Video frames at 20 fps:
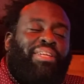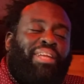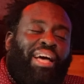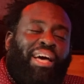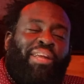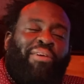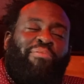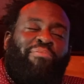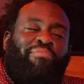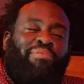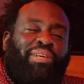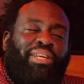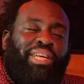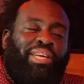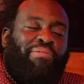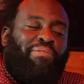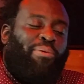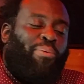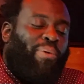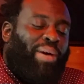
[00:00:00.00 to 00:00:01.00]
I don't want to
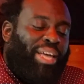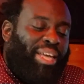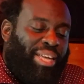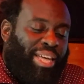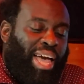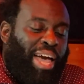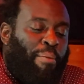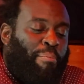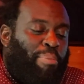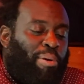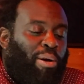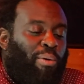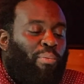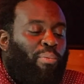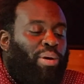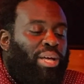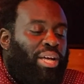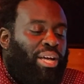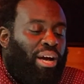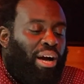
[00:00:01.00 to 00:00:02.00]
give it away yet, but
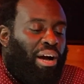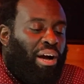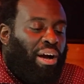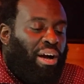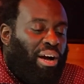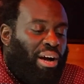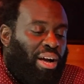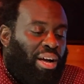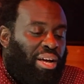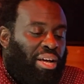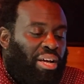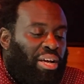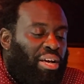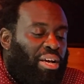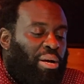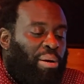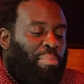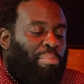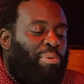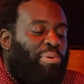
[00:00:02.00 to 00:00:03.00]
we are
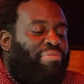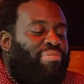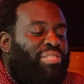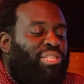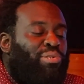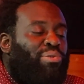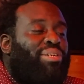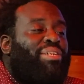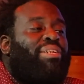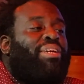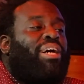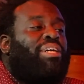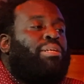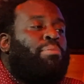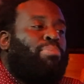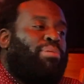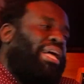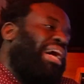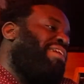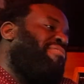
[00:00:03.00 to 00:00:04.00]
moving to another
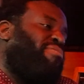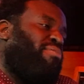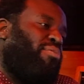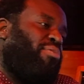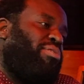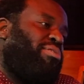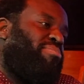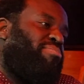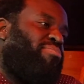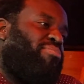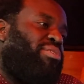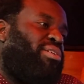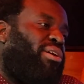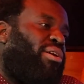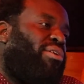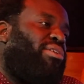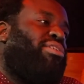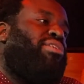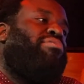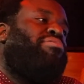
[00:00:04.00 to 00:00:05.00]
platform. We're
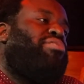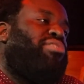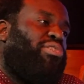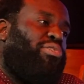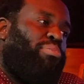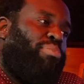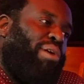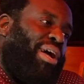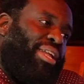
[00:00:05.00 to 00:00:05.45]
on YouTube right